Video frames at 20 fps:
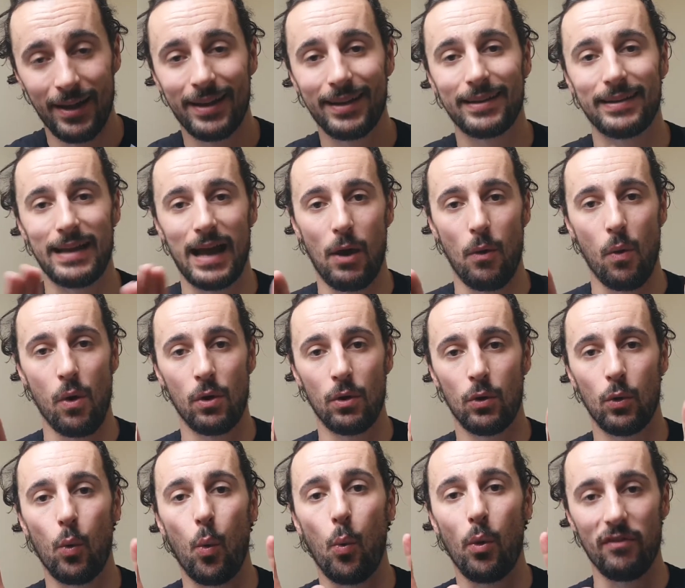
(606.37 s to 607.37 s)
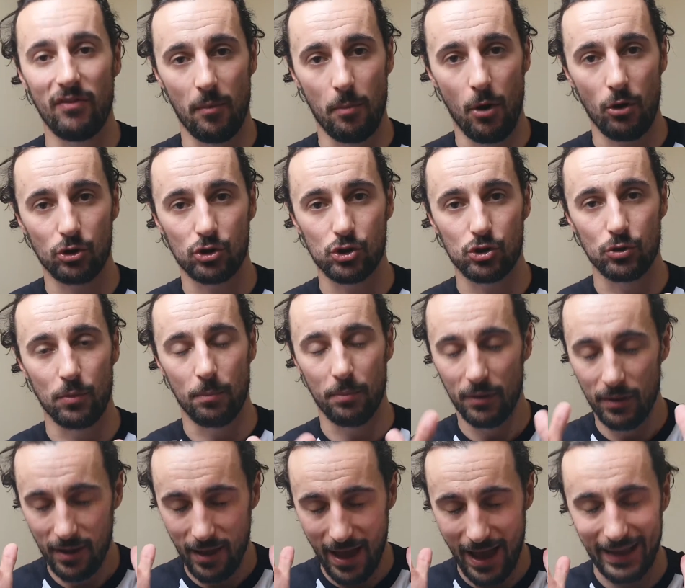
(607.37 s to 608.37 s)
Now, with a box jump,
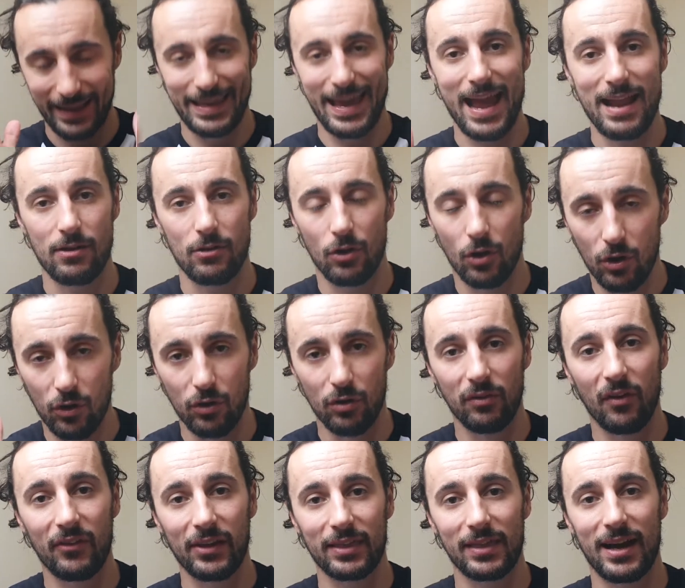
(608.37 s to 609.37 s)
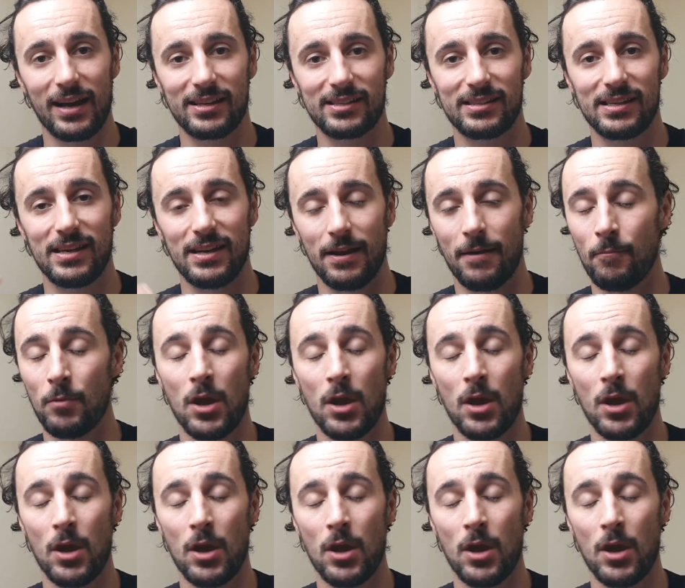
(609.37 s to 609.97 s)
again, another thing that I see,